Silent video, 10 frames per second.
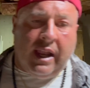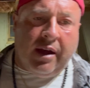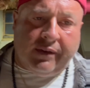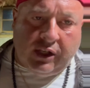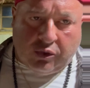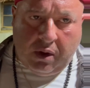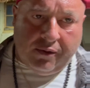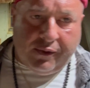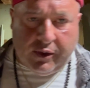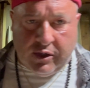have any 12
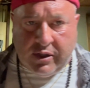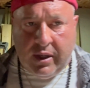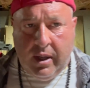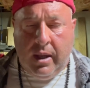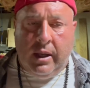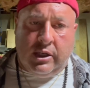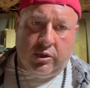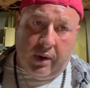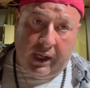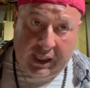footers, so
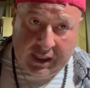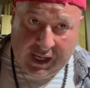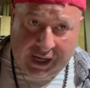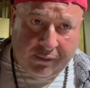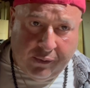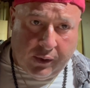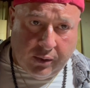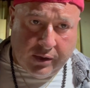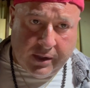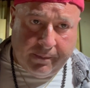I needed 8
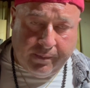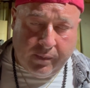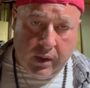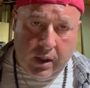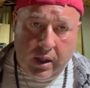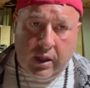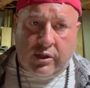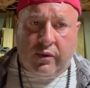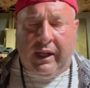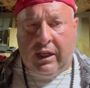footers.
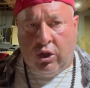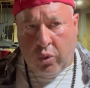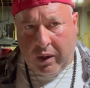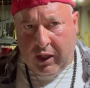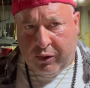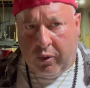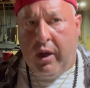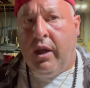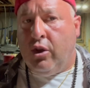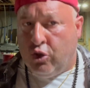So I needed
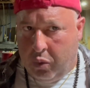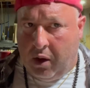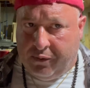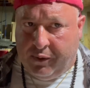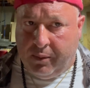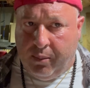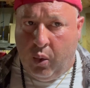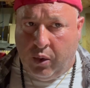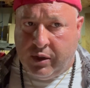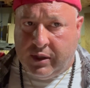23 12-foot
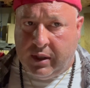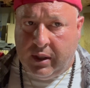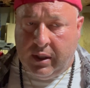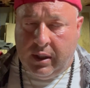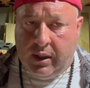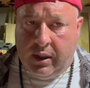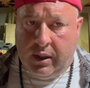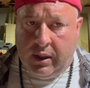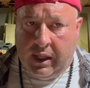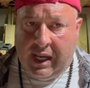boards,
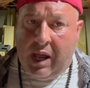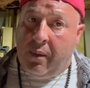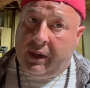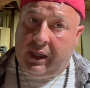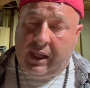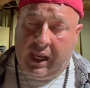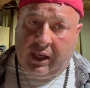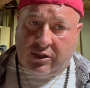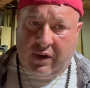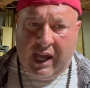and now I need 8.
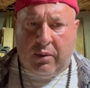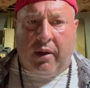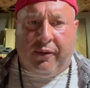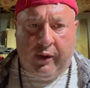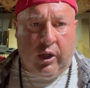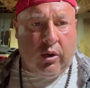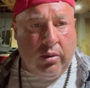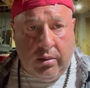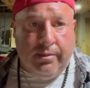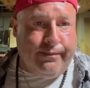So how do I figure,
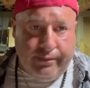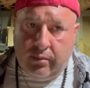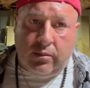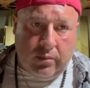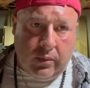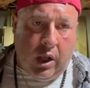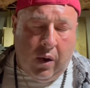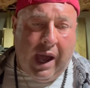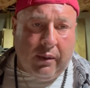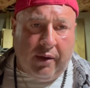
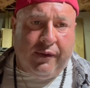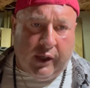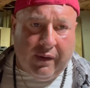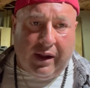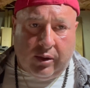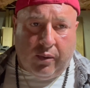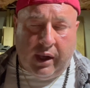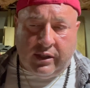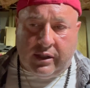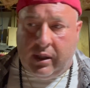how do I figure out the
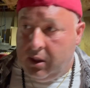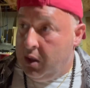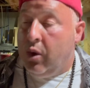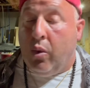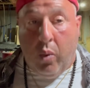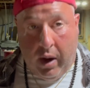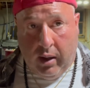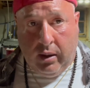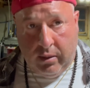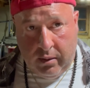rest?
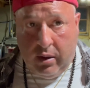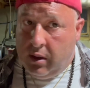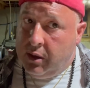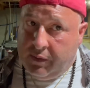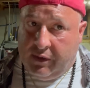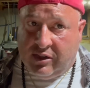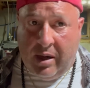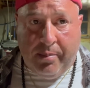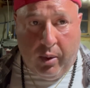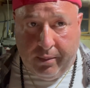Well, very
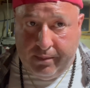simple.